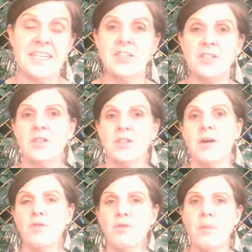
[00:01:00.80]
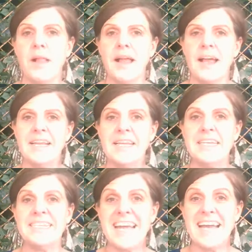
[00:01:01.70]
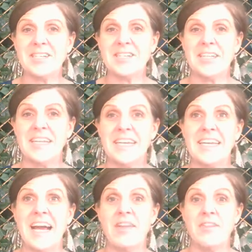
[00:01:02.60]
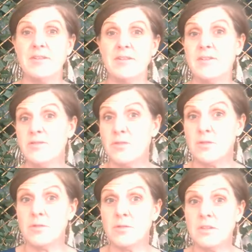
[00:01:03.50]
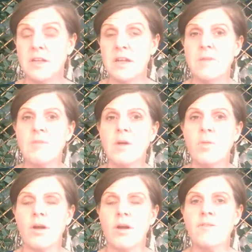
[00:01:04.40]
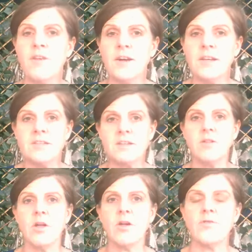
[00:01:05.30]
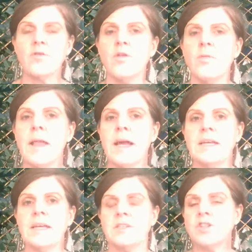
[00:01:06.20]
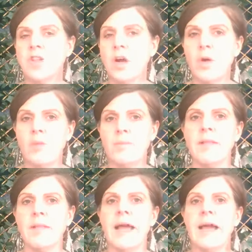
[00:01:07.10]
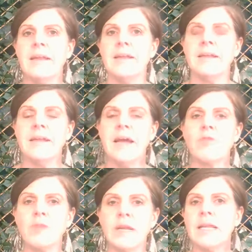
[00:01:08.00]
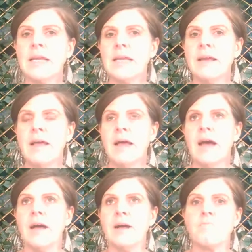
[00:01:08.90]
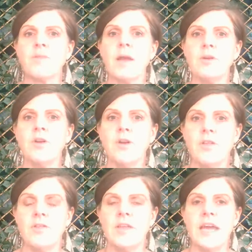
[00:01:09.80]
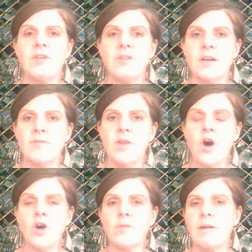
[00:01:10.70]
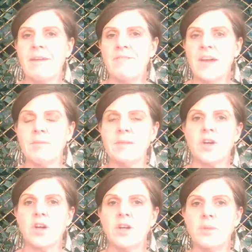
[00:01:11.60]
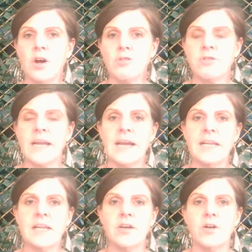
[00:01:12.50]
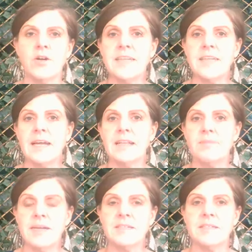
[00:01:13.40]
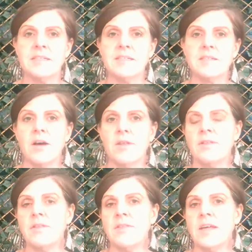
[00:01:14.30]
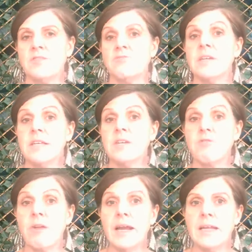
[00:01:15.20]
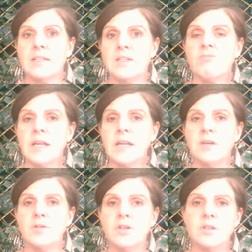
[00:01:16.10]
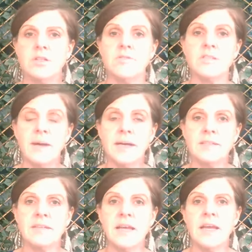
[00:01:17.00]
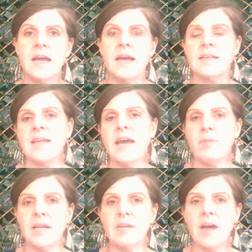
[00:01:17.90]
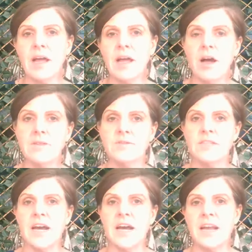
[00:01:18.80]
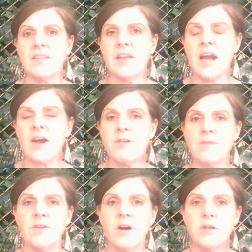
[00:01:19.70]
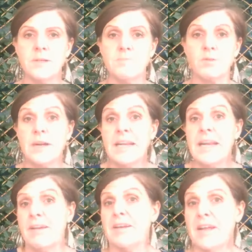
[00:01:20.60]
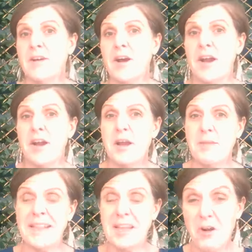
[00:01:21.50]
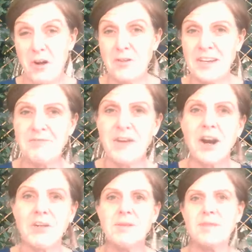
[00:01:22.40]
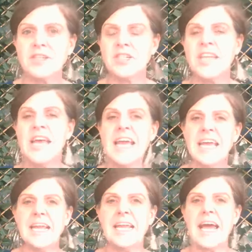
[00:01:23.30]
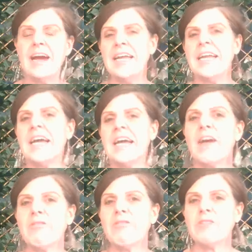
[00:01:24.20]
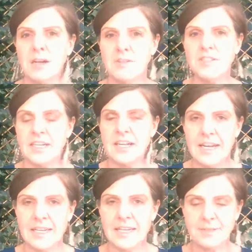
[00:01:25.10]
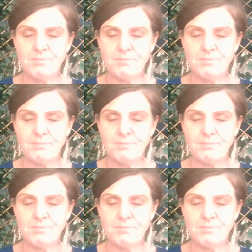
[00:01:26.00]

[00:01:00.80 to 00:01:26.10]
into a floor plan is actually the use of doors. What I find is that a lot of floor plans are so open planned, and in our really, the area of the home where our family is going to be congregating on a daily basis, I think that that's really great. It's a really good use of space, and it's how we live our lives in the current environment, or I don't mean the COVID environment, but just in our current lives today.